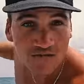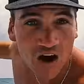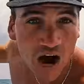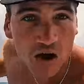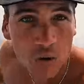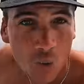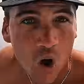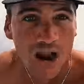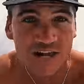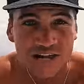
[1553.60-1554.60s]
far and
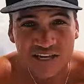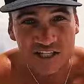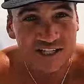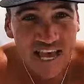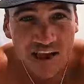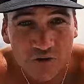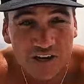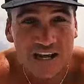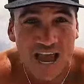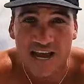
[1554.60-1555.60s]
wide to see if we
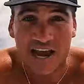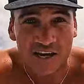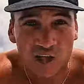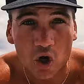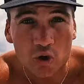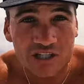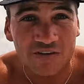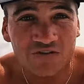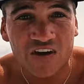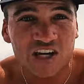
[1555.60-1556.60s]
can get an
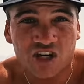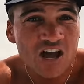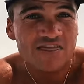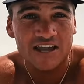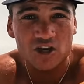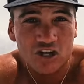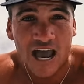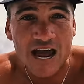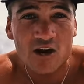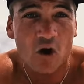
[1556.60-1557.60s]
elusive fish that you
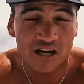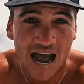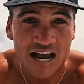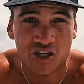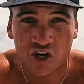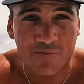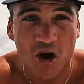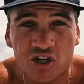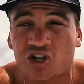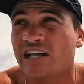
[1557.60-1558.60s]
cannot catch
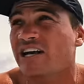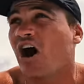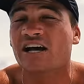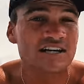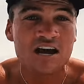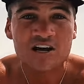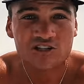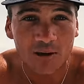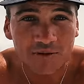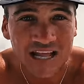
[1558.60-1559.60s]
commercially, guys.
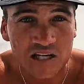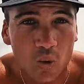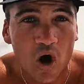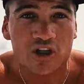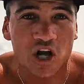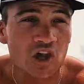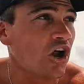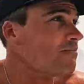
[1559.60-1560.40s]
Something that's worth a lot of